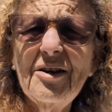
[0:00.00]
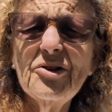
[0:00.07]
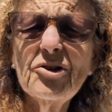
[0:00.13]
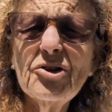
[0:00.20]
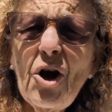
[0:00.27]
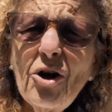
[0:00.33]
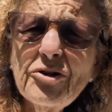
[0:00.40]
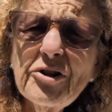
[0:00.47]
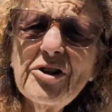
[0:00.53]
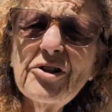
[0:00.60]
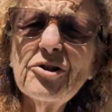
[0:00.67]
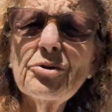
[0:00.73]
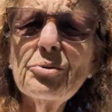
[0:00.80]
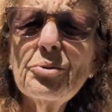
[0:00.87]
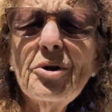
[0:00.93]
Salsa
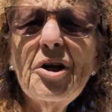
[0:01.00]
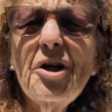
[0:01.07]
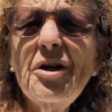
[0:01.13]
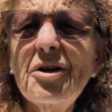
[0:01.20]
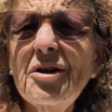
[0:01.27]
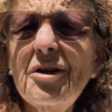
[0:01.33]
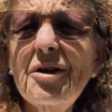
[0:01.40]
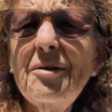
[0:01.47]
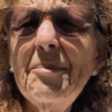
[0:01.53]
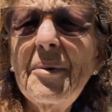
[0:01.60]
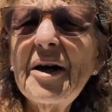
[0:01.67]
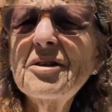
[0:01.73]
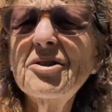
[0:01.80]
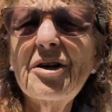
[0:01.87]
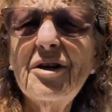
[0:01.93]
is a really good
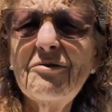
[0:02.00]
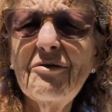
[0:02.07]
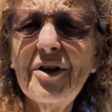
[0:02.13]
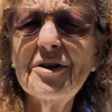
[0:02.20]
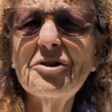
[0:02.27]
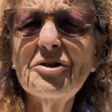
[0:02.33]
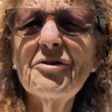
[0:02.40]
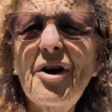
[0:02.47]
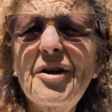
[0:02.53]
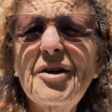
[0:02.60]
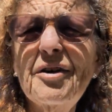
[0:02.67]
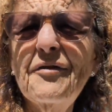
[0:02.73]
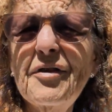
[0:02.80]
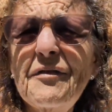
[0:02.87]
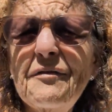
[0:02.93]
Mexican restaurant.
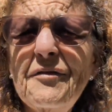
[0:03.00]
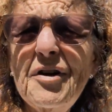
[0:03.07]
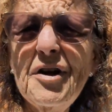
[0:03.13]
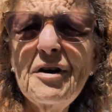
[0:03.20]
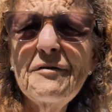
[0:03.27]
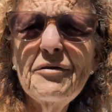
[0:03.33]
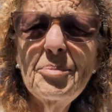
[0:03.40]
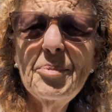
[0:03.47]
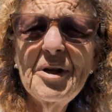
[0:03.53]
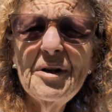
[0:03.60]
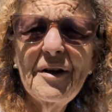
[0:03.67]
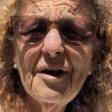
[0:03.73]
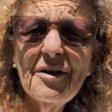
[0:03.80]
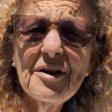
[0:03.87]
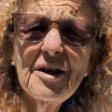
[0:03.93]
If you've never been
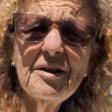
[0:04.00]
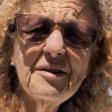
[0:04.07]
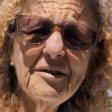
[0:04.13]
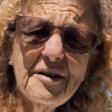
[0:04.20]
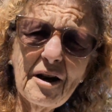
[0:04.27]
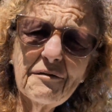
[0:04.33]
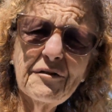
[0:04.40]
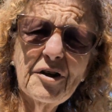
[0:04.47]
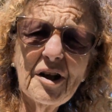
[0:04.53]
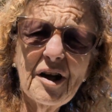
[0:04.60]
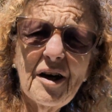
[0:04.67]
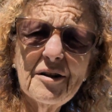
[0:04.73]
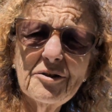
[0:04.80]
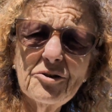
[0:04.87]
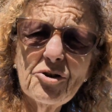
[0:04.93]
there, you definitely
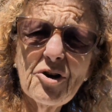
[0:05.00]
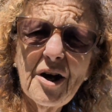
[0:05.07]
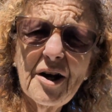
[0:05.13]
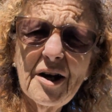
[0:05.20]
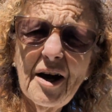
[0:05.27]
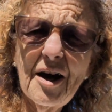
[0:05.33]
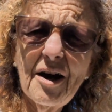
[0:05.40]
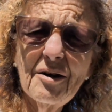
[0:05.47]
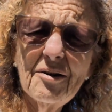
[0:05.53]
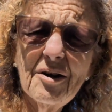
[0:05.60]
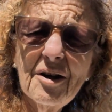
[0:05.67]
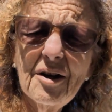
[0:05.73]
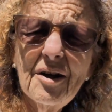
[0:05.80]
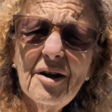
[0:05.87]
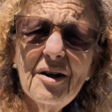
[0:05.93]
got to try it out.
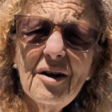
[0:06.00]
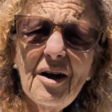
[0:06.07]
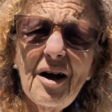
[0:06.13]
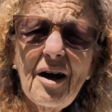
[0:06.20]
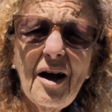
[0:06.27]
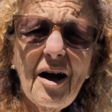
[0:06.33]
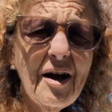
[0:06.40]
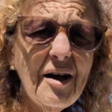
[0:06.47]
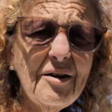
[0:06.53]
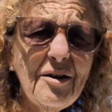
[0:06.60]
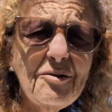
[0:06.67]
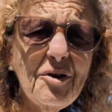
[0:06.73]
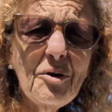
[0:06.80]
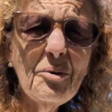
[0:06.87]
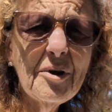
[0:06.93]
Uh, I
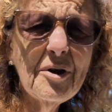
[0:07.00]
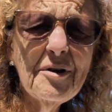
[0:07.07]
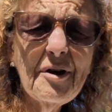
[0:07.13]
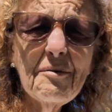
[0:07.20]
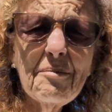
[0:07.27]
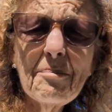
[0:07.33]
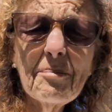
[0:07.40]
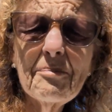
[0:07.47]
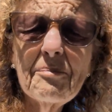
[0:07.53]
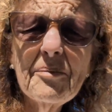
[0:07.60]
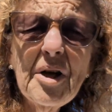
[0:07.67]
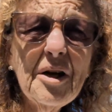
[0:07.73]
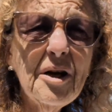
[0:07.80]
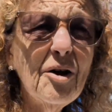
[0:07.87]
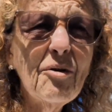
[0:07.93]
don't know where they're,
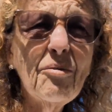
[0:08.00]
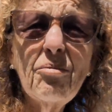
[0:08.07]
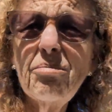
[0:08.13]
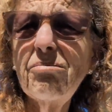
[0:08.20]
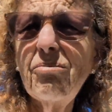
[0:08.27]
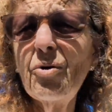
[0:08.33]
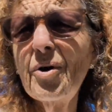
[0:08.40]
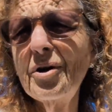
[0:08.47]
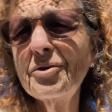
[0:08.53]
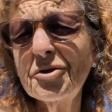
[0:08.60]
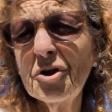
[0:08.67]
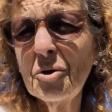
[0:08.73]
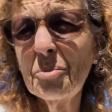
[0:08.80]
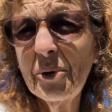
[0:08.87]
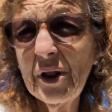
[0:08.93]
you know, where else
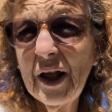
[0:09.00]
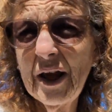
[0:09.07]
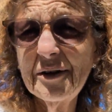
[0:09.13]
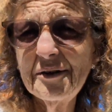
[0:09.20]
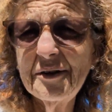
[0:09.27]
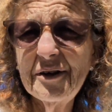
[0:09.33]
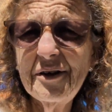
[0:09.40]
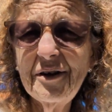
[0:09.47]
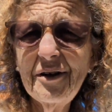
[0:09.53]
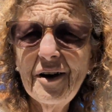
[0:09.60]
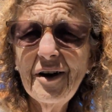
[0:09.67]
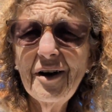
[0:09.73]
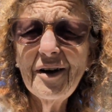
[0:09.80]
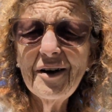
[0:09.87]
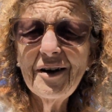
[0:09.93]
they're planted
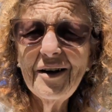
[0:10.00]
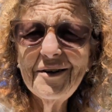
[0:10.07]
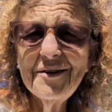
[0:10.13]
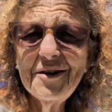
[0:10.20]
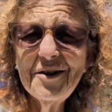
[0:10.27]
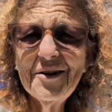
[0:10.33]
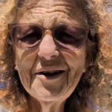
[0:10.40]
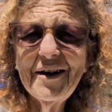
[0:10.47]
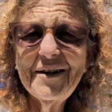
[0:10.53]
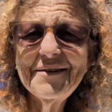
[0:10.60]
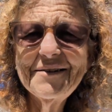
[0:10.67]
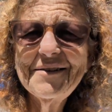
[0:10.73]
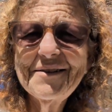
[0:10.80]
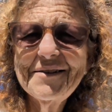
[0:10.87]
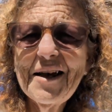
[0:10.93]
in the
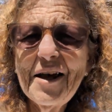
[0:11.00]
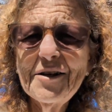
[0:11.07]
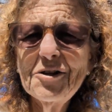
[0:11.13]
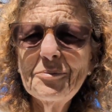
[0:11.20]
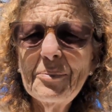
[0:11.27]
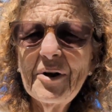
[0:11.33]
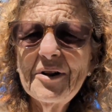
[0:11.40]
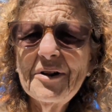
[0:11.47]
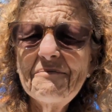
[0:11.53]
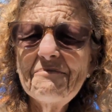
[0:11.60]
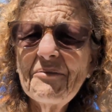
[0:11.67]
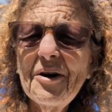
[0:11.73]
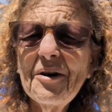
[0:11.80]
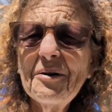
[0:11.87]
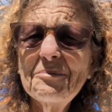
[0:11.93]
United States, but
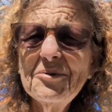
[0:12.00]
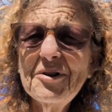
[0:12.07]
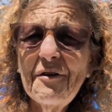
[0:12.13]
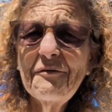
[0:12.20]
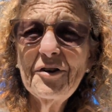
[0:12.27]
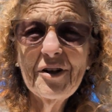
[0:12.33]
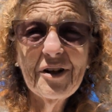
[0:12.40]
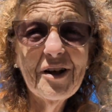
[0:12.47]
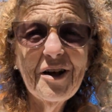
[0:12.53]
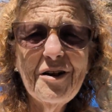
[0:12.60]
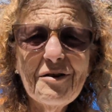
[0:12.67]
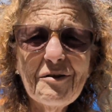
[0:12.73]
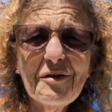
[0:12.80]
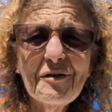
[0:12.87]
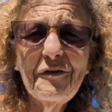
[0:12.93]
um, definitely
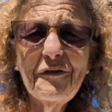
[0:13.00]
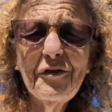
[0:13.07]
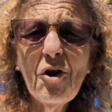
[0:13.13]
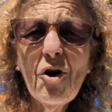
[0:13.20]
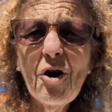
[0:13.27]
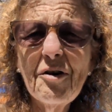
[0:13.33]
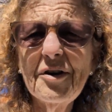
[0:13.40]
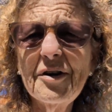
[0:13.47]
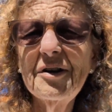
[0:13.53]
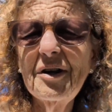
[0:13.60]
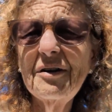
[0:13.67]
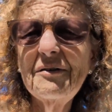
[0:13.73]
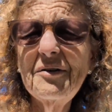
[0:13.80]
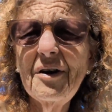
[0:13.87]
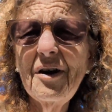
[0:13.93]
here in Florida,
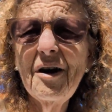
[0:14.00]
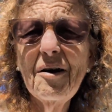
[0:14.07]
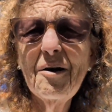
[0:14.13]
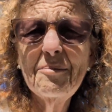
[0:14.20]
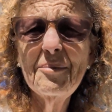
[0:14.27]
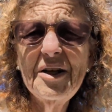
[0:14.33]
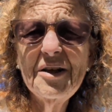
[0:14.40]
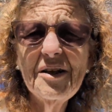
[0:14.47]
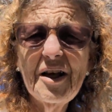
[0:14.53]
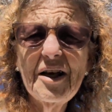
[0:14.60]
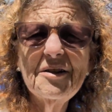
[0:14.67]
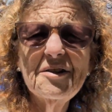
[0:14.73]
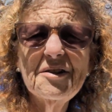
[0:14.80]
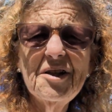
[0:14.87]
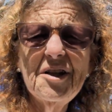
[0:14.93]
um, in
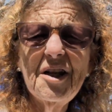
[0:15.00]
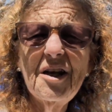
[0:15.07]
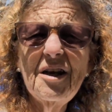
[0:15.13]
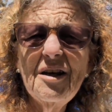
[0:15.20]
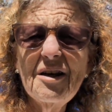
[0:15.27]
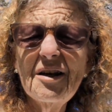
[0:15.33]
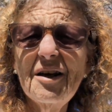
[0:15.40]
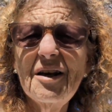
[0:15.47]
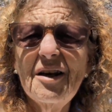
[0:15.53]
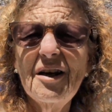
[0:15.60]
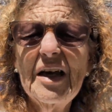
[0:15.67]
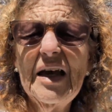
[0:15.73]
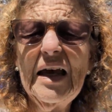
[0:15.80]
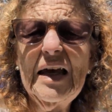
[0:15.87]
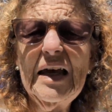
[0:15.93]
Lake City.
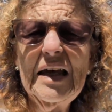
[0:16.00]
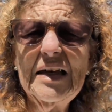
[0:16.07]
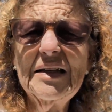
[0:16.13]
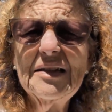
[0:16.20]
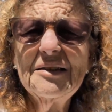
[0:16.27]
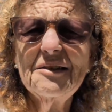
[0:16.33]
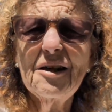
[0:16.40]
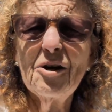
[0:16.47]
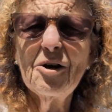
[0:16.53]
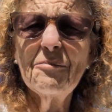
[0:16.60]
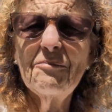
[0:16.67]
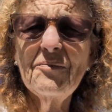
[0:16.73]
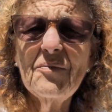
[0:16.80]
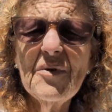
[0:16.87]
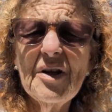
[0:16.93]
And
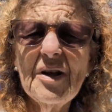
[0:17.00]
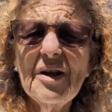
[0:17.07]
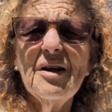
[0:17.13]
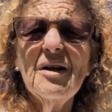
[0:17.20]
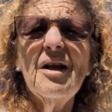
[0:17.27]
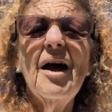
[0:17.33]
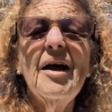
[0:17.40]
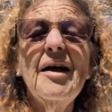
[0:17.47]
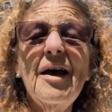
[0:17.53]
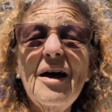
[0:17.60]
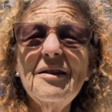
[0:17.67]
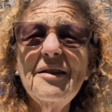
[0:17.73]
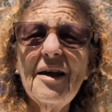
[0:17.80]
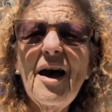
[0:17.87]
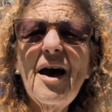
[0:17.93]
um,
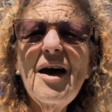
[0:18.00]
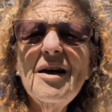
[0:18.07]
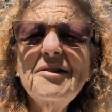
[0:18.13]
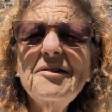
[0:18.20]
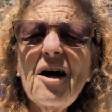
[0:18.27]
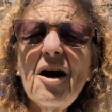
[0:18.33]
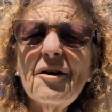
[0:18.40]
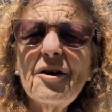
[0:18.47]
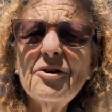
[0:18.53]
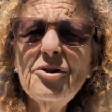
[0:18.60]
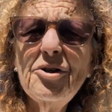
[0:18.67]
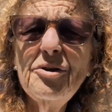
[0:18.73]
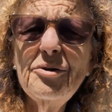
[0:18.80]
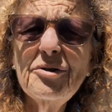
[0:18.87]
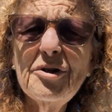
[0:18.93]
again, they had Taco
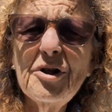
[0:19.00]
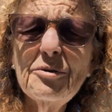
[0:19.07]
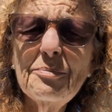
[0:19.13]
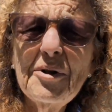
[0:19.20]
Tuesdays.